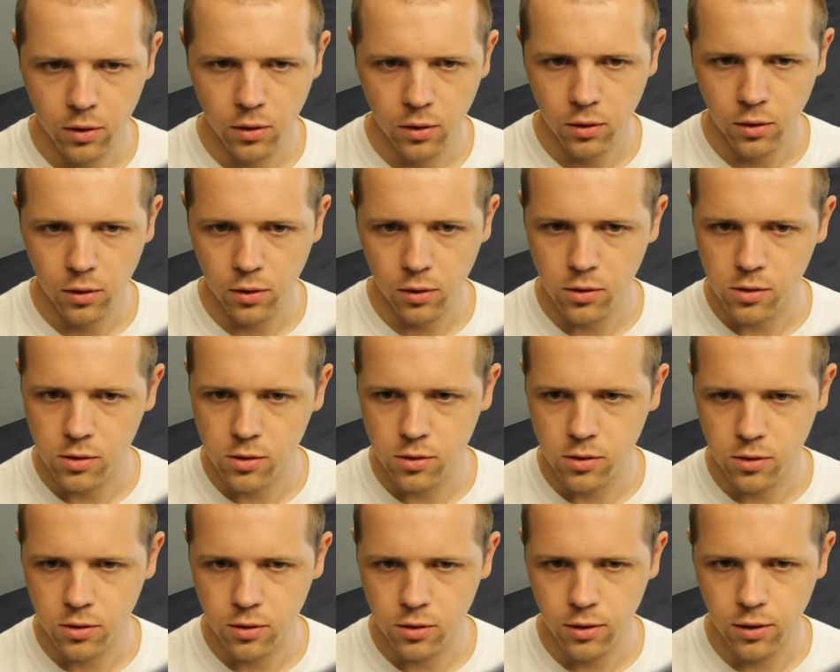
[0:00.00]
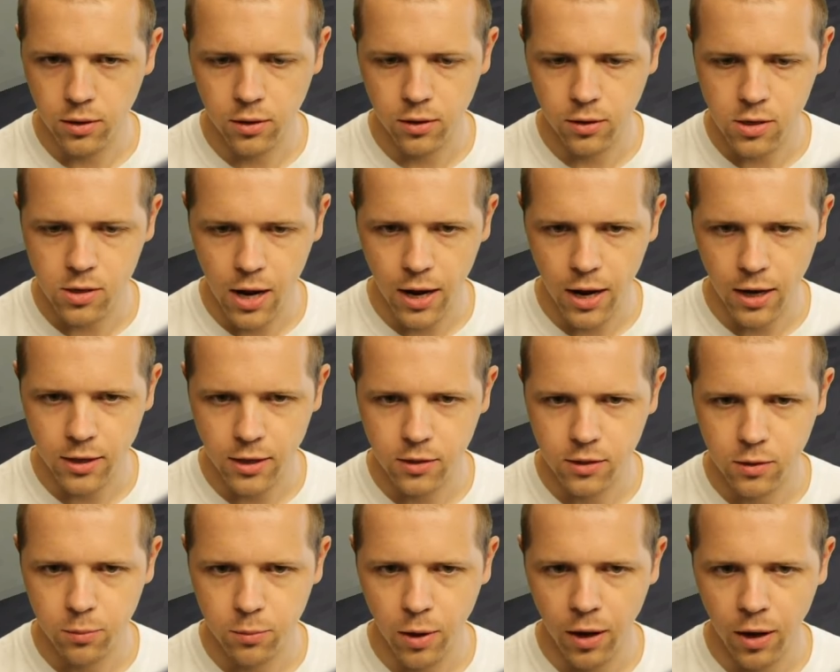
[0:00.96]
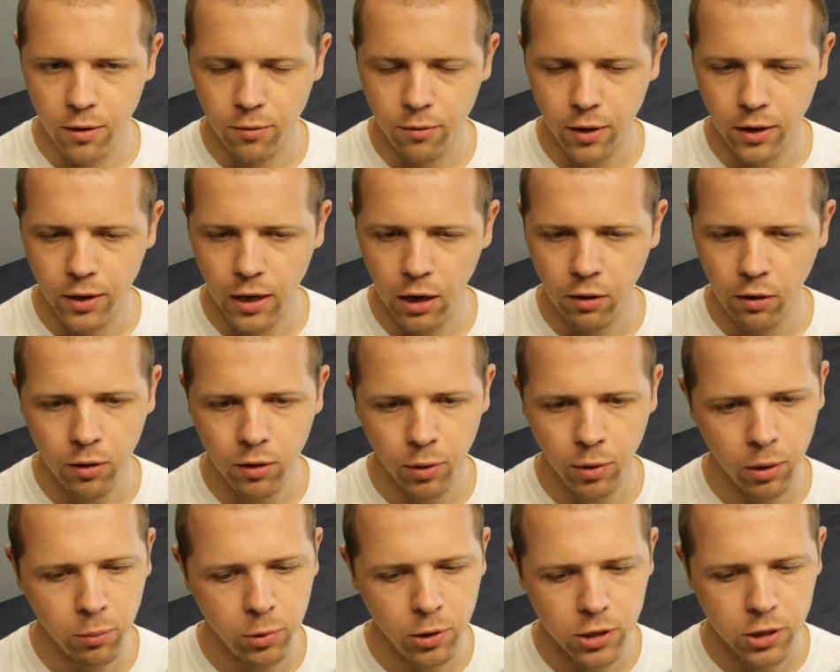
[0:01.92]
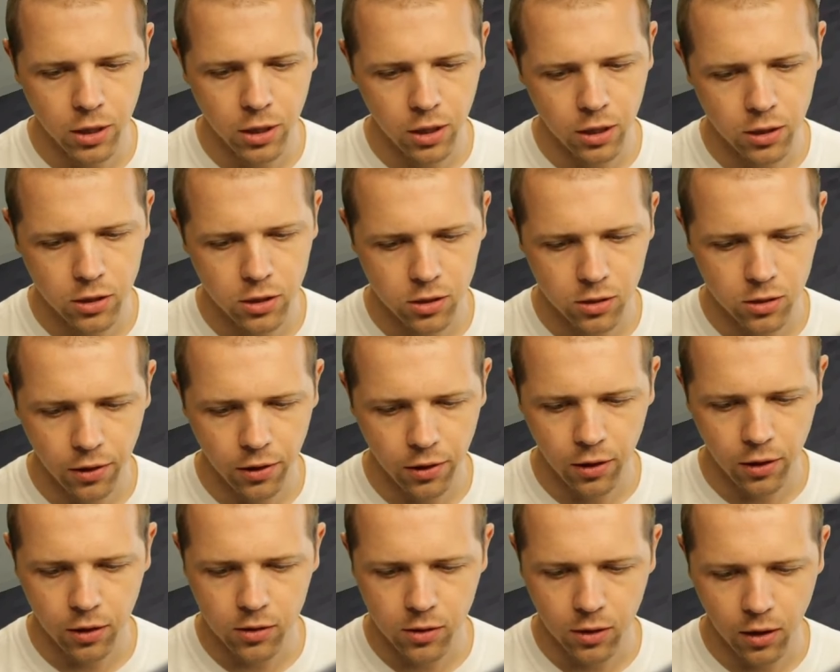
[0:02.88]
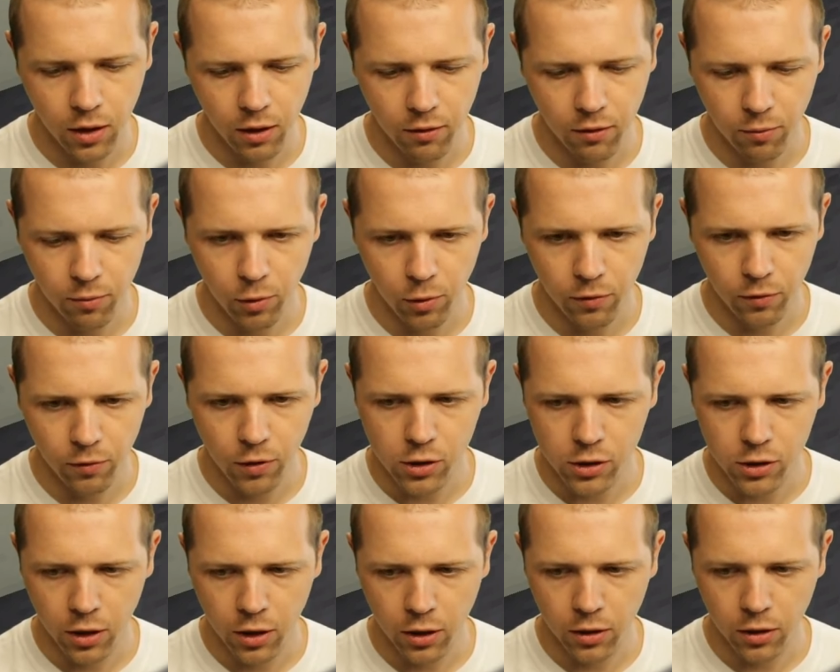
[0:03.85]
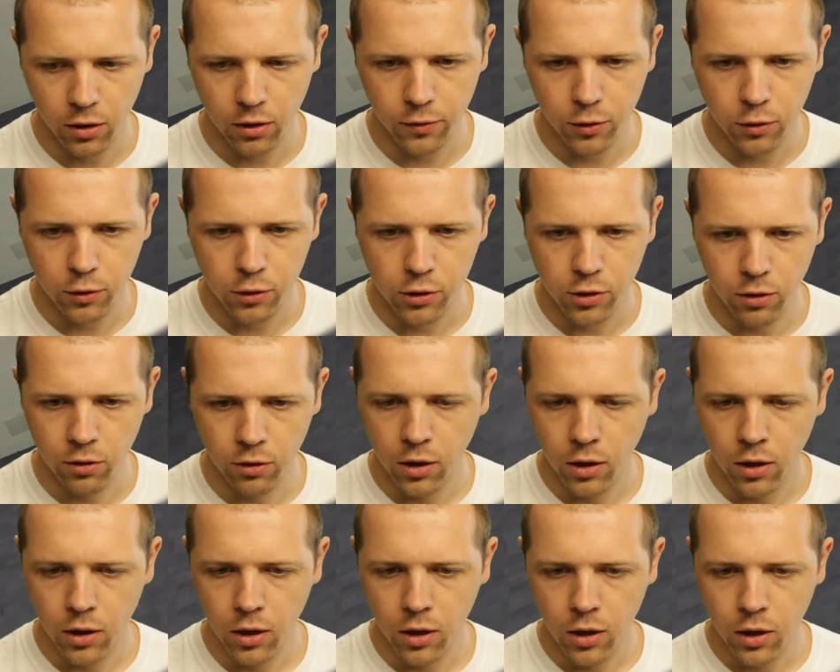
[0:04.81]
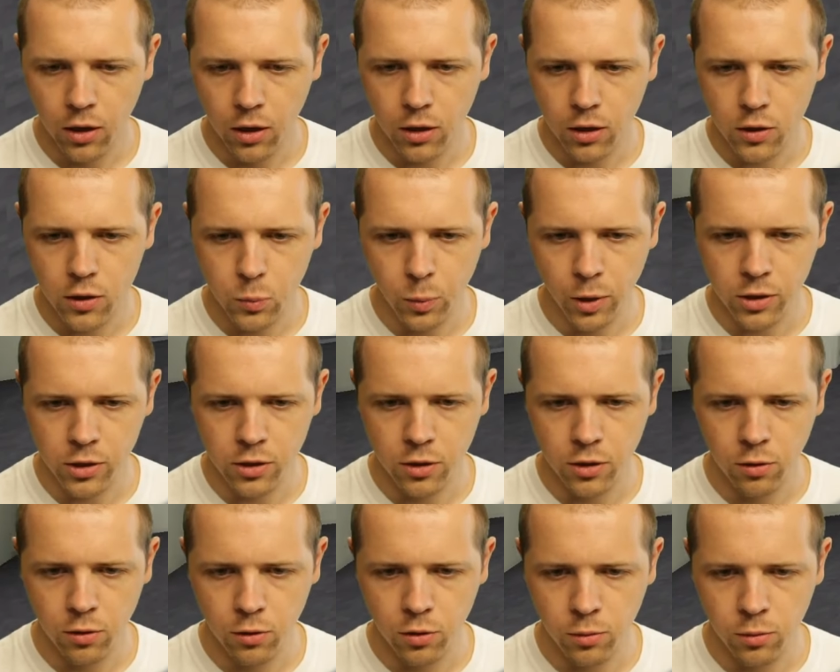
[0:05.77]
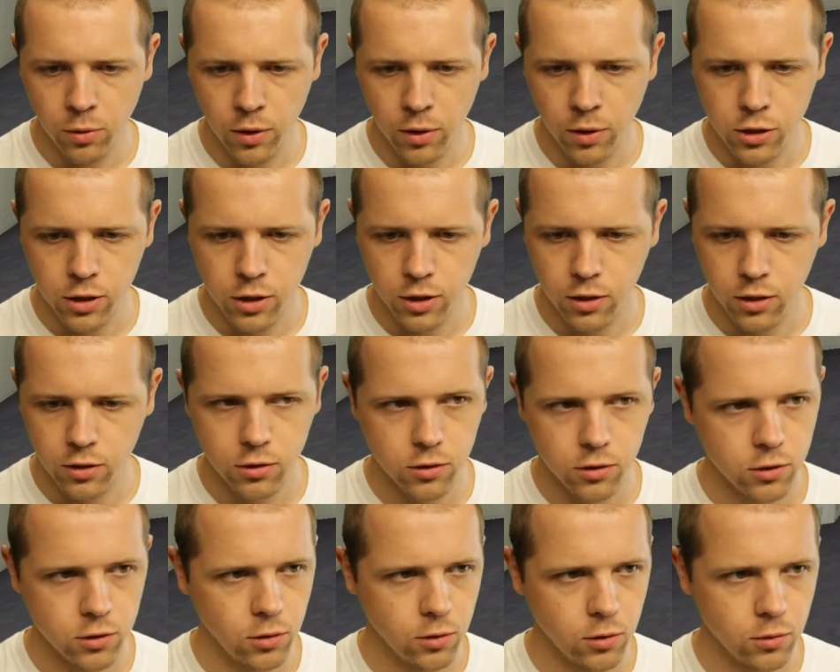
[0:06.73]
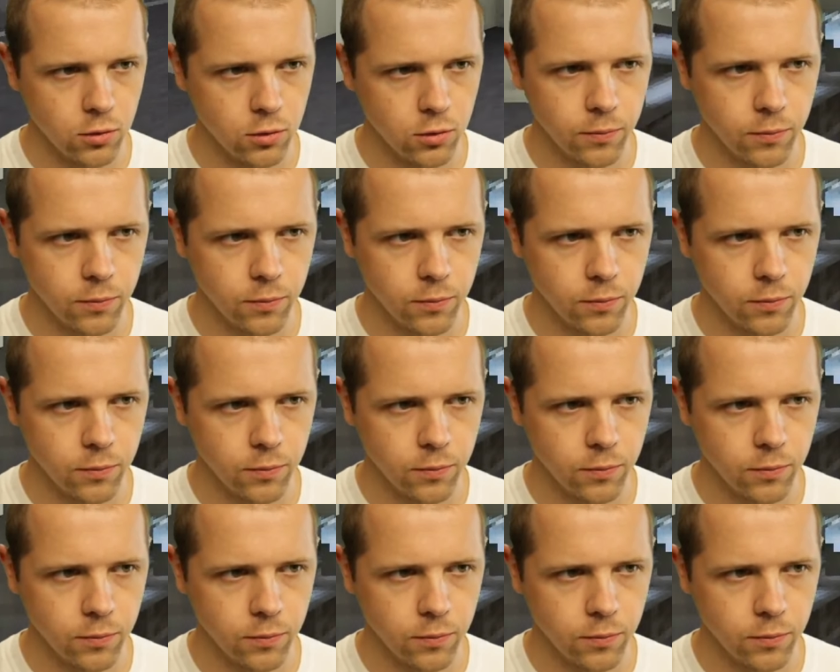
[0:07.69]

It's in the tasks mod right now. It might be changed because I think it's going to have more functionality in the future. You just punch the node you want to change. So,